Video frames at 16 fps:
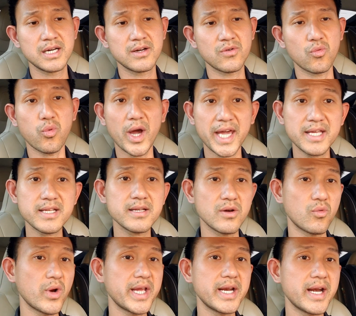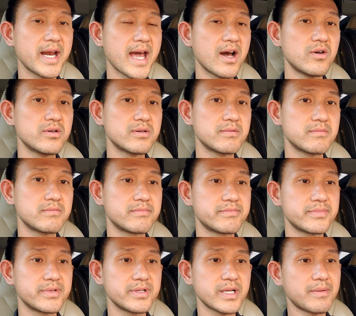wait it out.
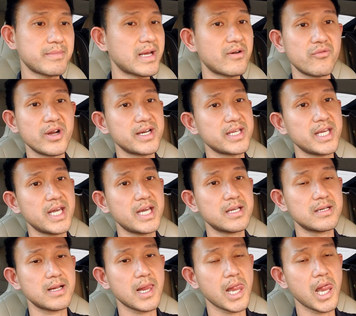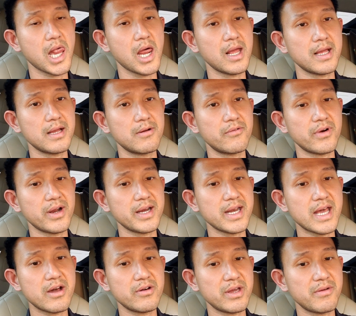I'm not ready yet. Right
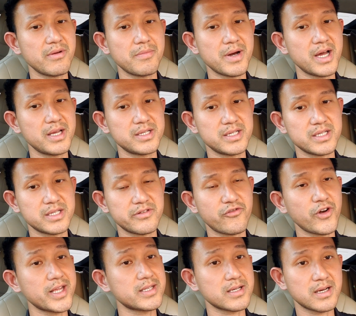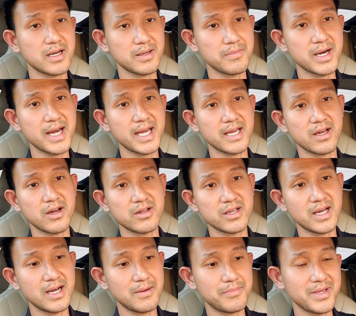now, everybody's just frantically buying on
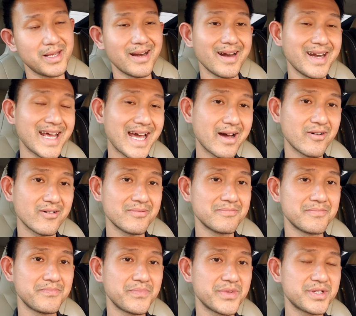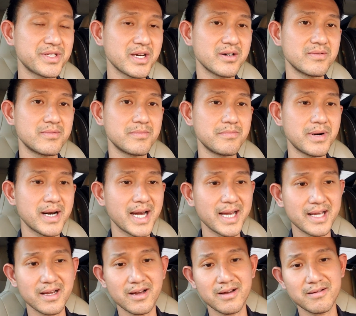the up and the down. So
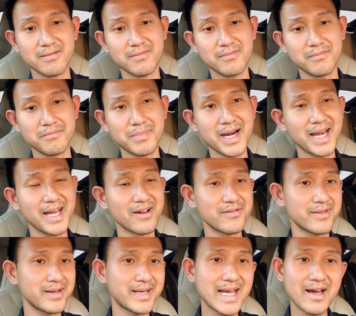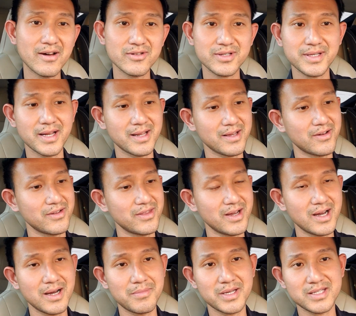buying on the down, selling on
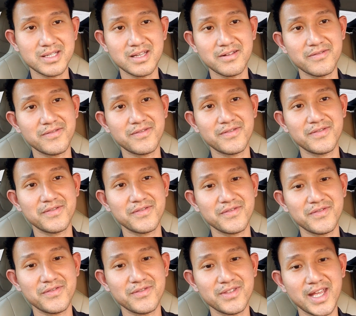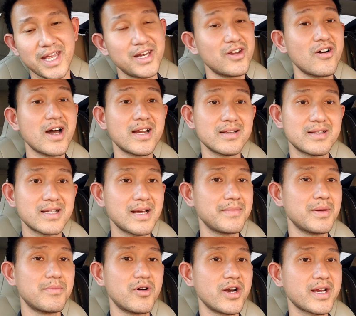the up, as if they know how to time
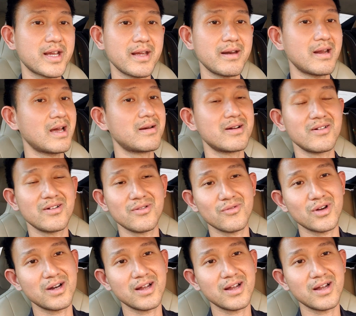the market. I don't even